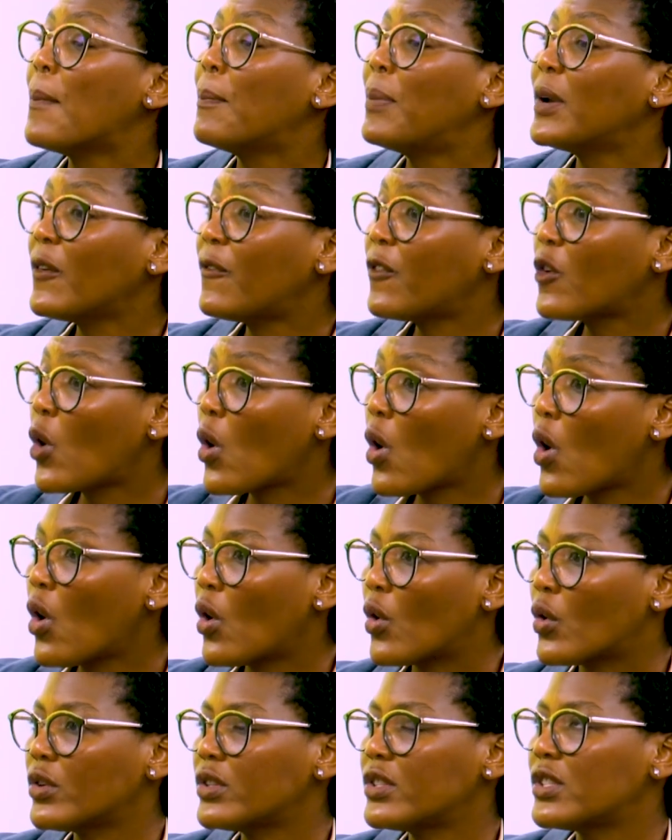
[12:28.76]
But of
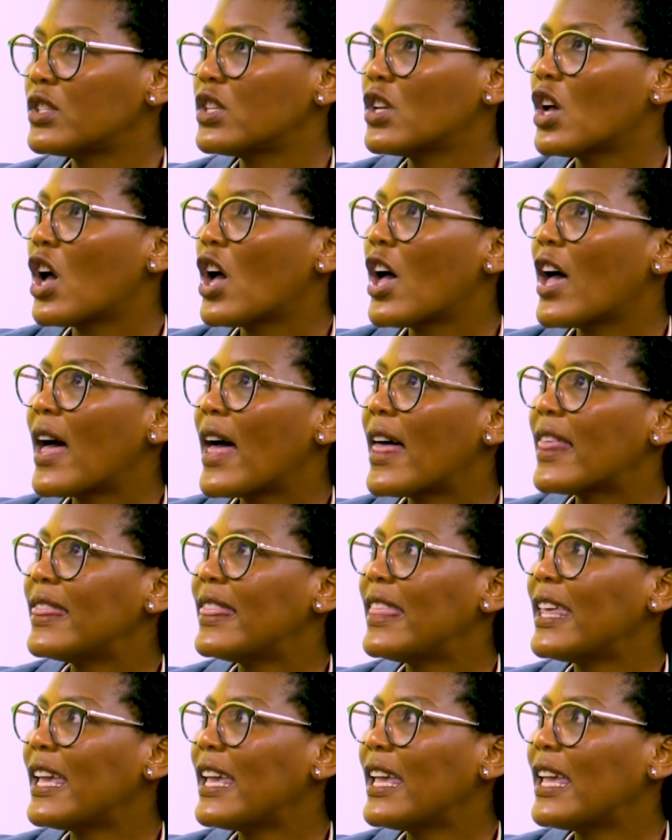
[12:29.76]
course,
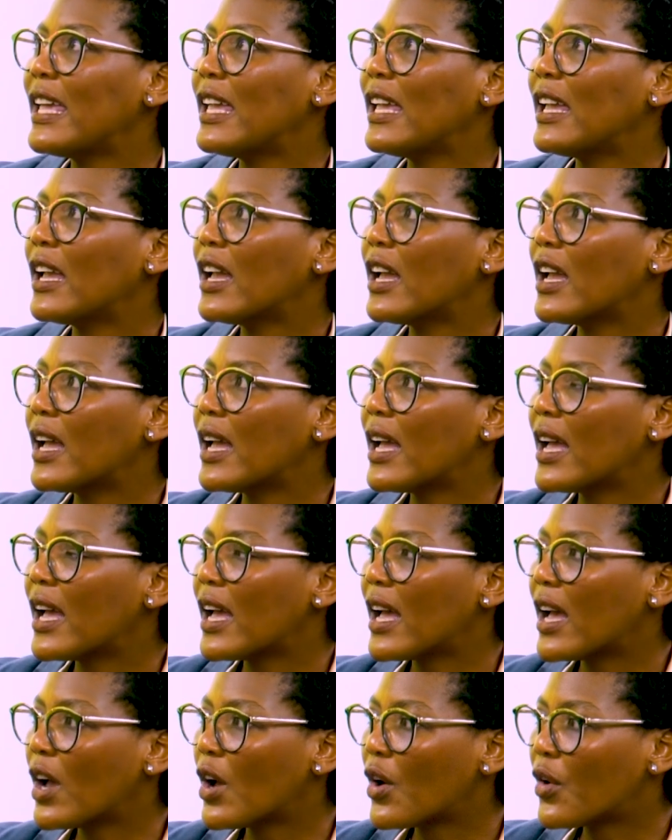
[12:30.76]
the
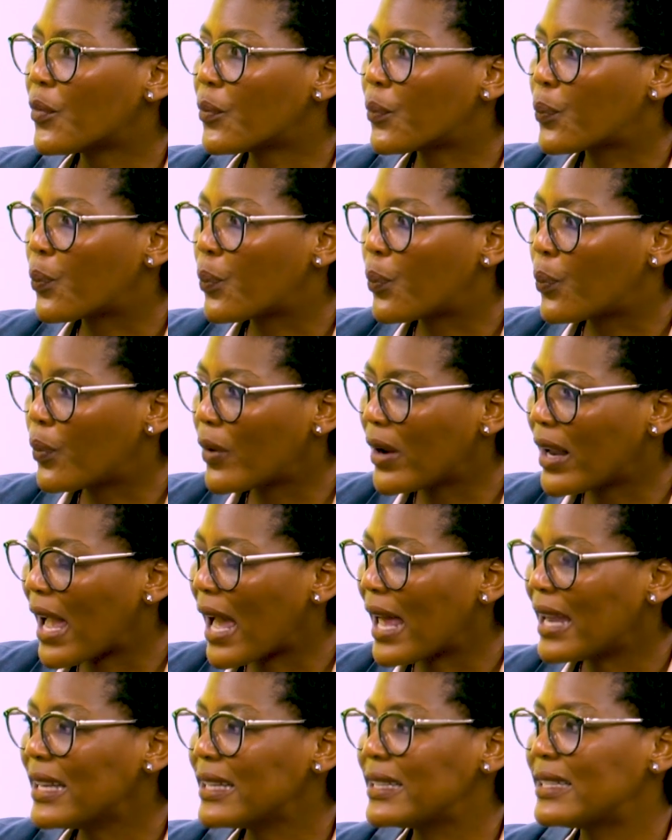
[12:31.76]

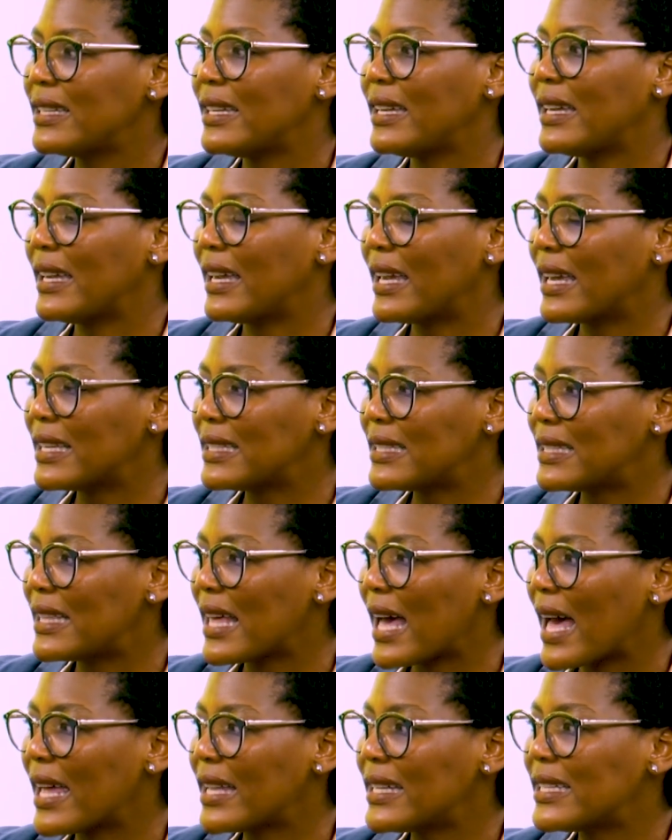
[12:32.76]
reality is
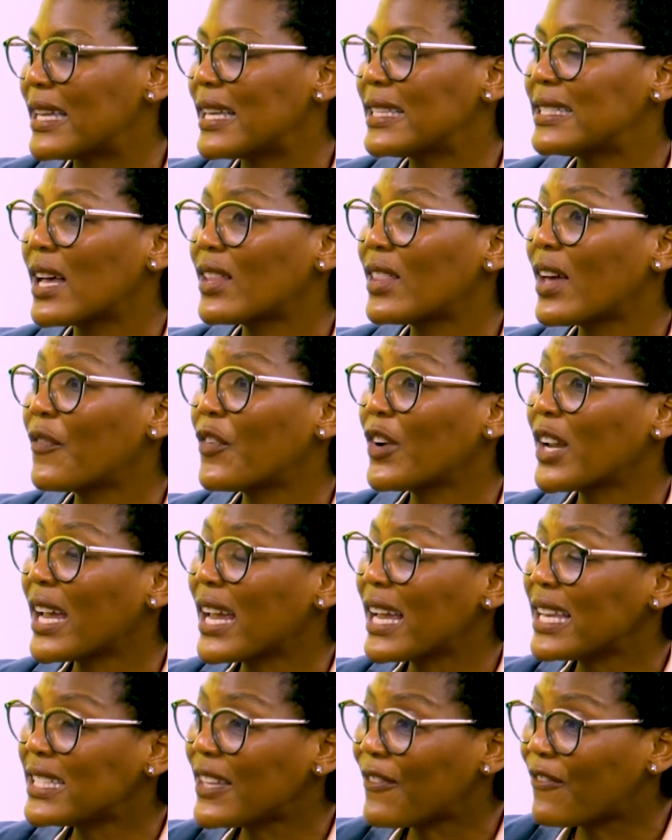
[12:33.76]
that South Africa
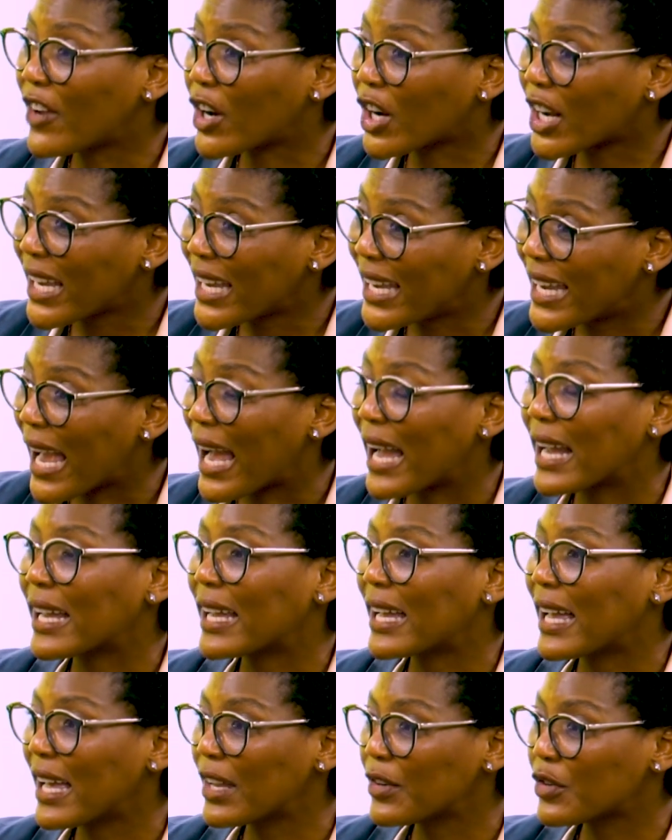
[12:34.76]
is a very
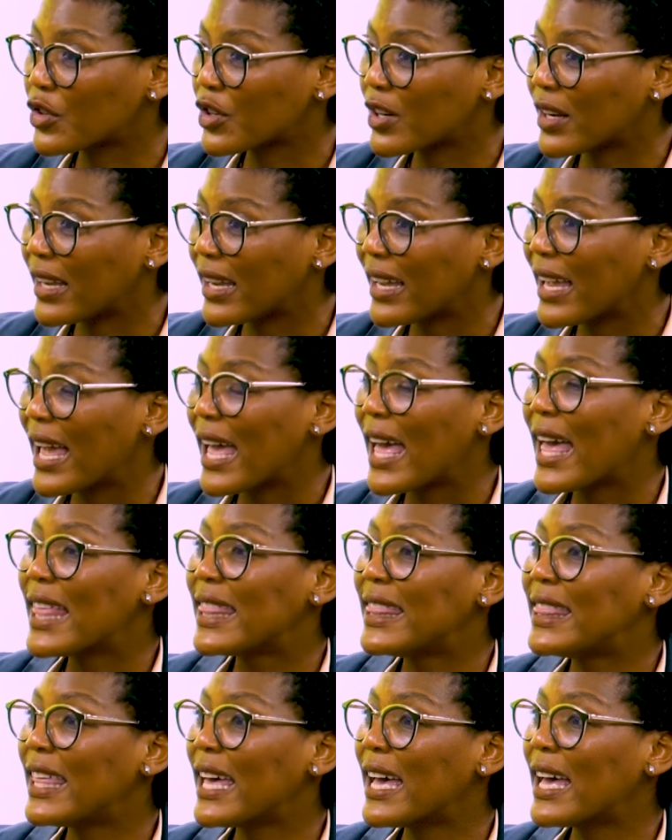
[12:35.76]
young country.
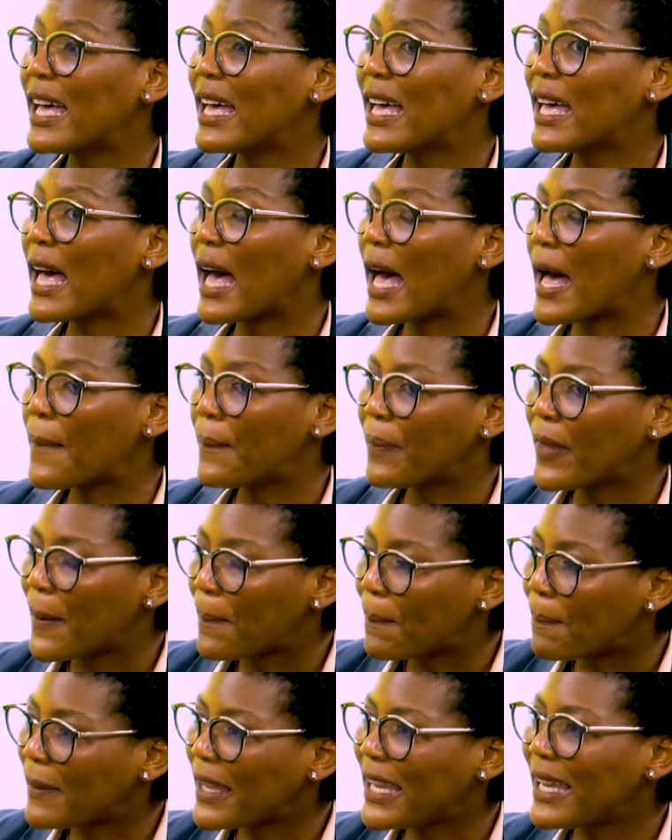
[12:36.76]
The
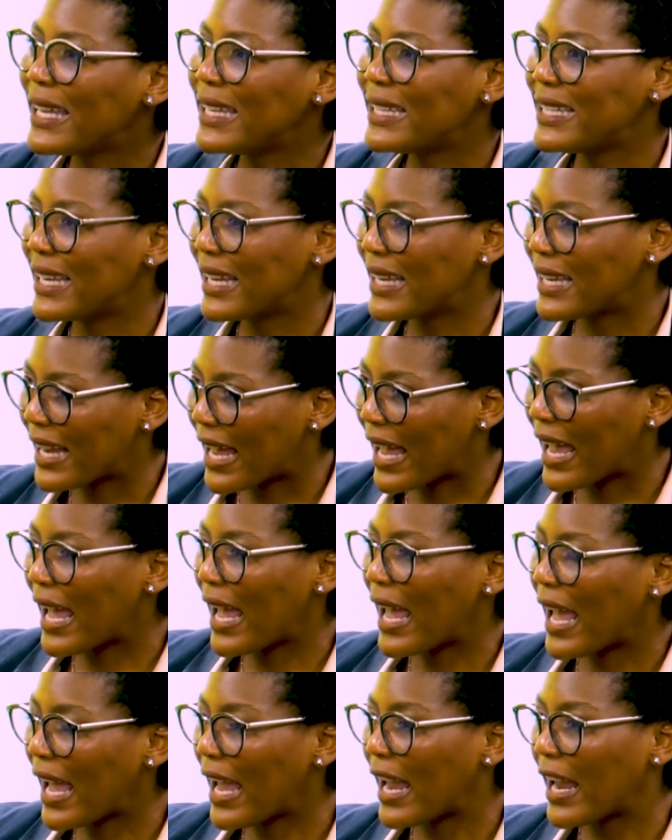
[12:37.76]
median
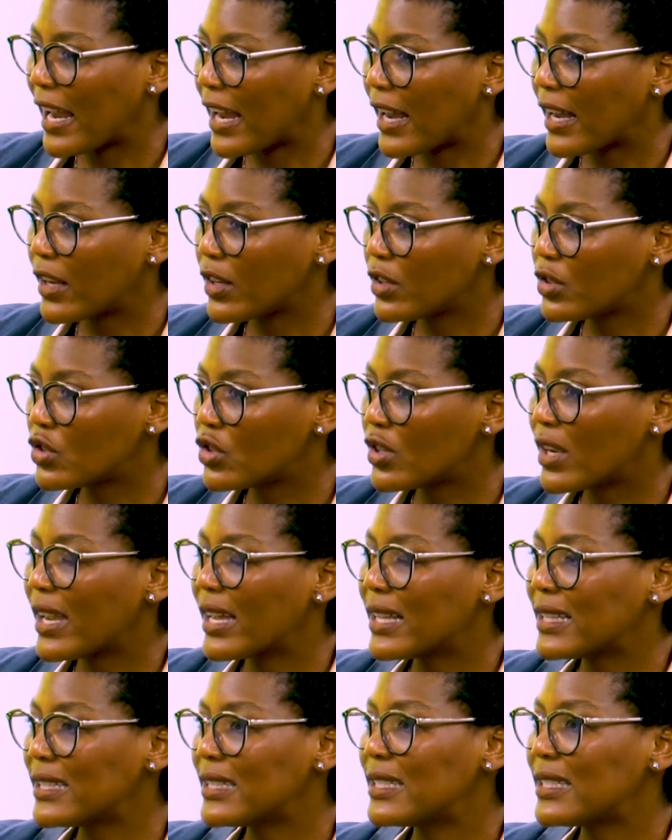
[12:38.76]
age
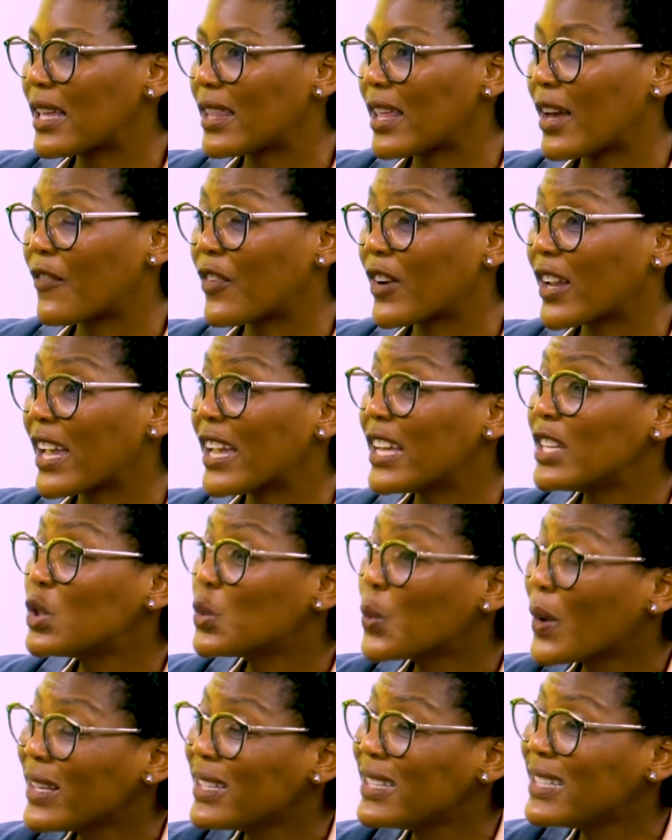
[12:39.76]
in South Africa is
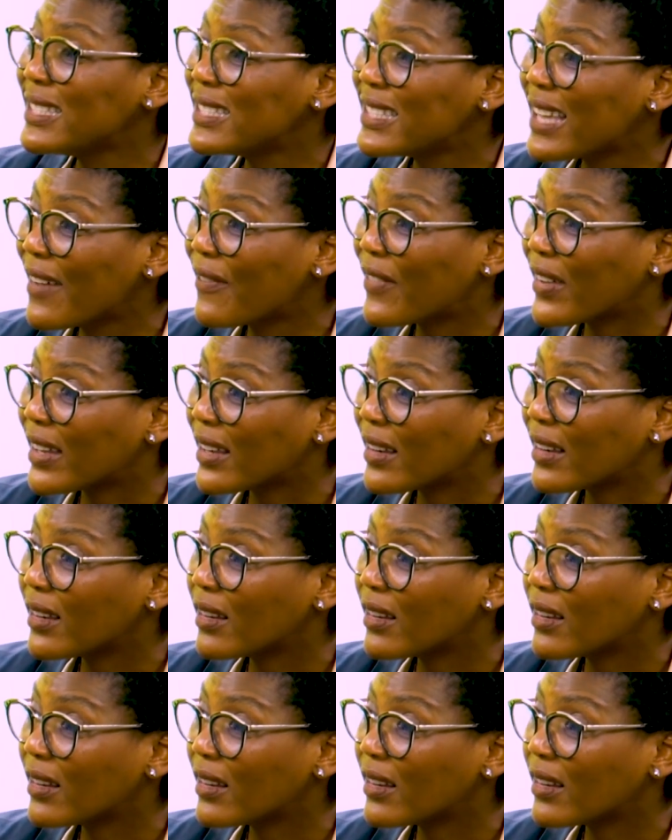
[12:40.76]
27.